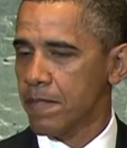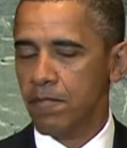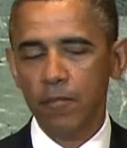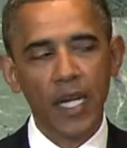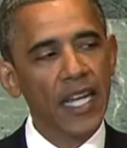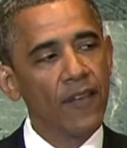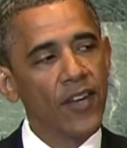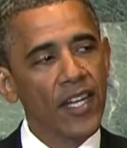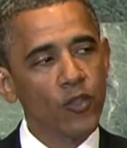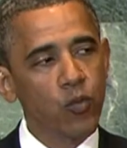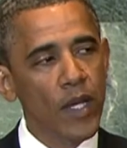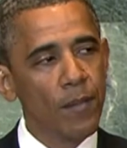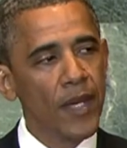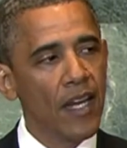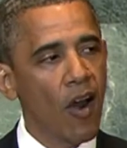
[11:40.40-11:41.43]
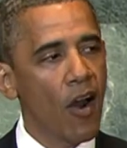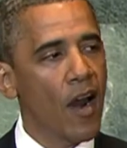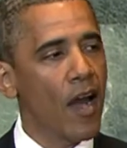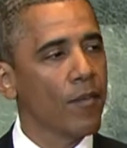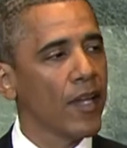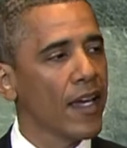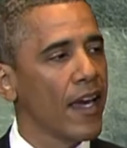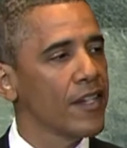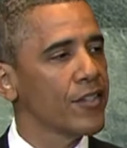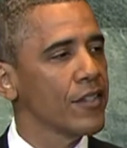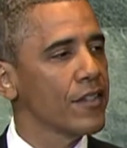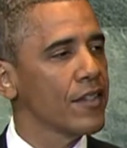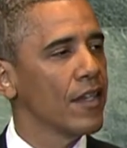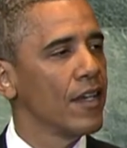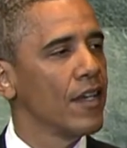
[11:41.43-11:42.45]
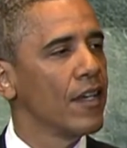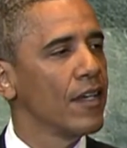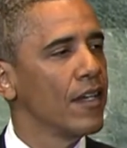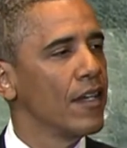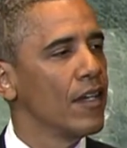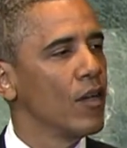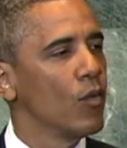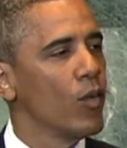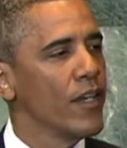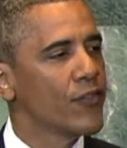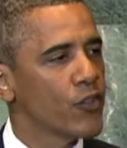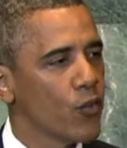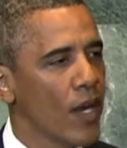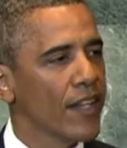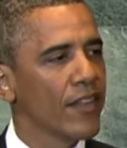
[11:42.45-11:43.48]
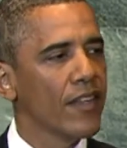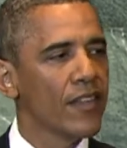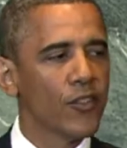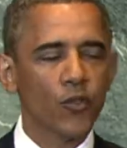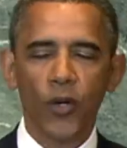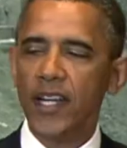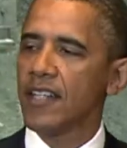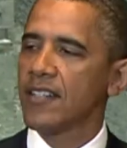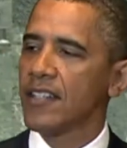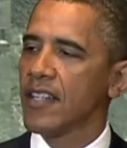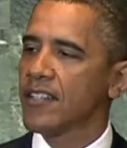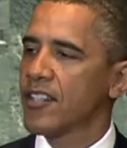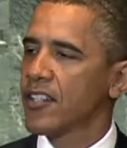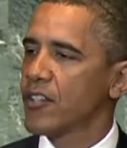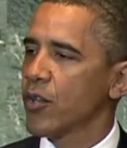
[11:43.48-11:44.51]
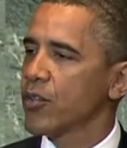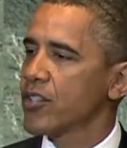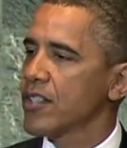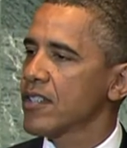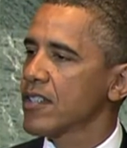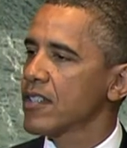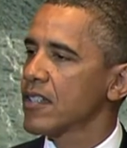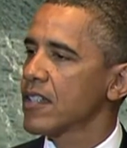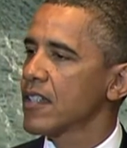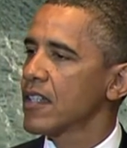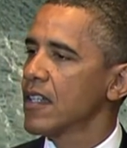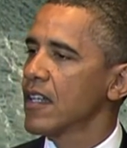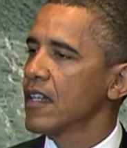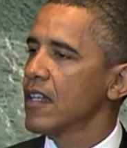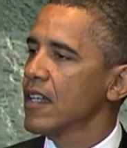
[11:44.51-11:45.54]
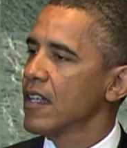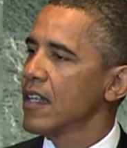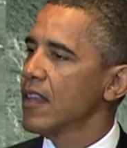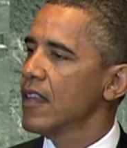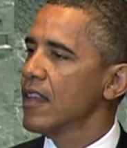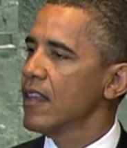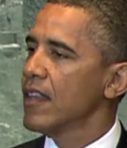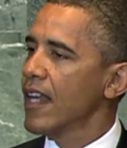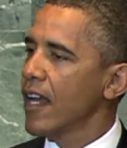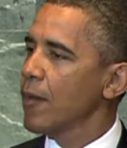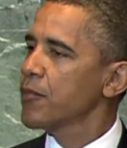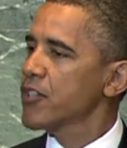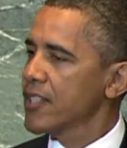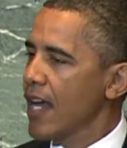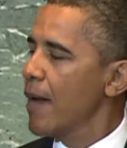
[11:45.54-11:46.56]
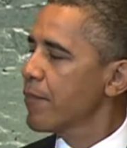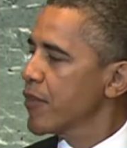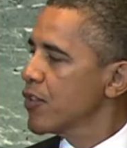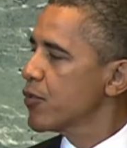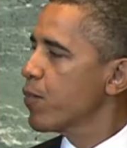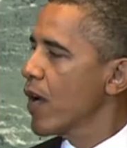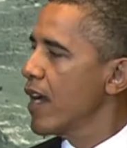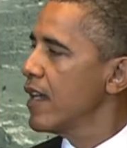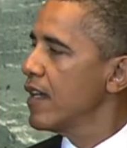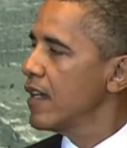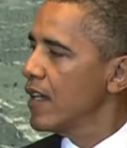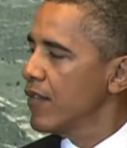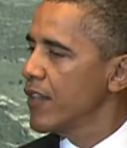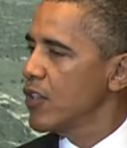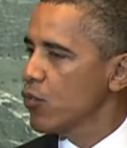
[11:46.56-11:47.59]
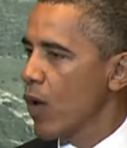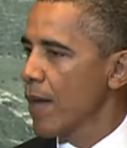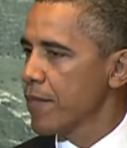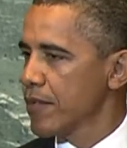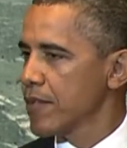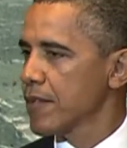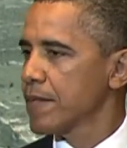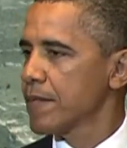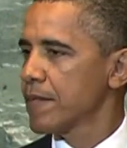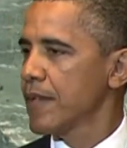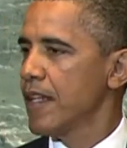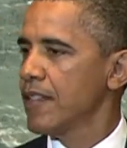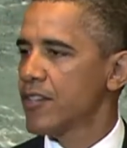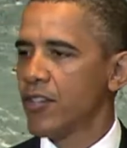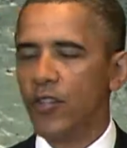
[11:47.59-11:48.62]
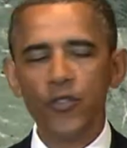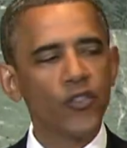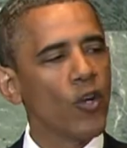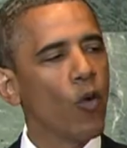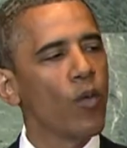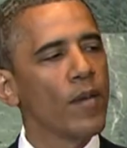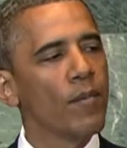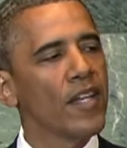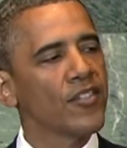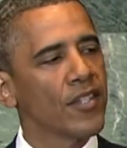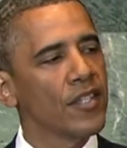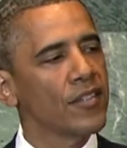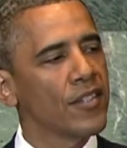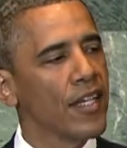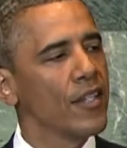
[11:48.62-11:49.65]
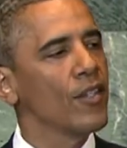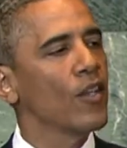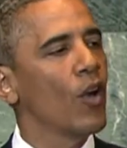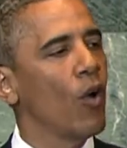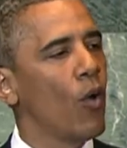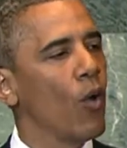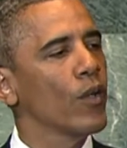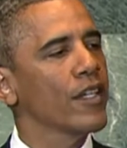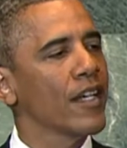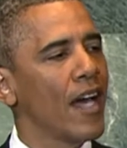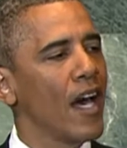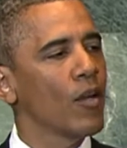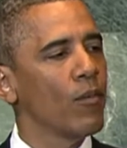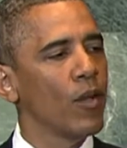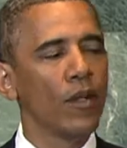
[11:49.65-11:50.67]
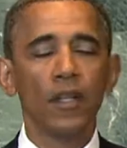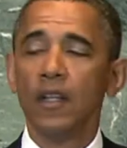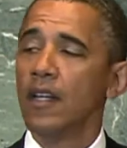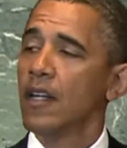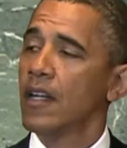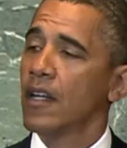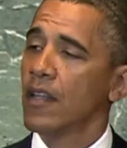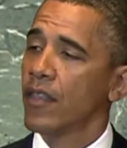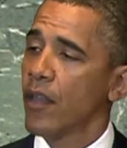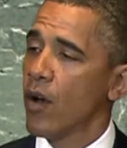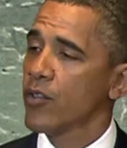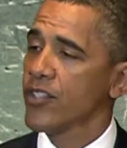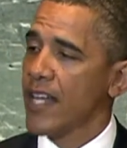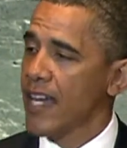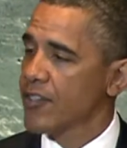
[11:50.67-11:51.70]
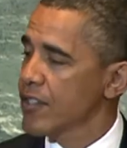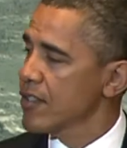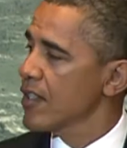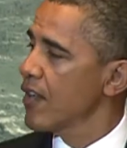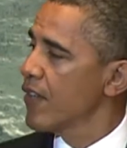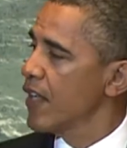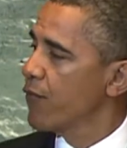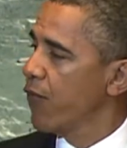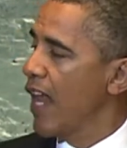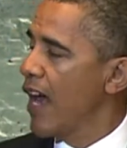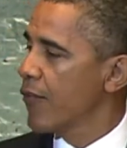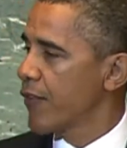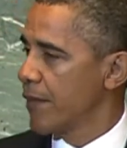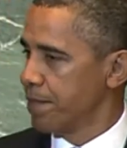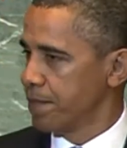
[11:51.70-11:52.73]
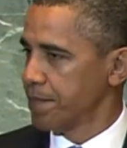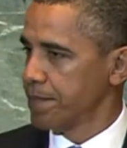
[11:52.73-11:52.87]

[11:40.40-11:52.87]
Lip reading: But even as we meet our obligations, we've strengthened the treaties and institutions that help stop the spread of these weapons. And to do so, we must continue to hold accountable those nations that flout them.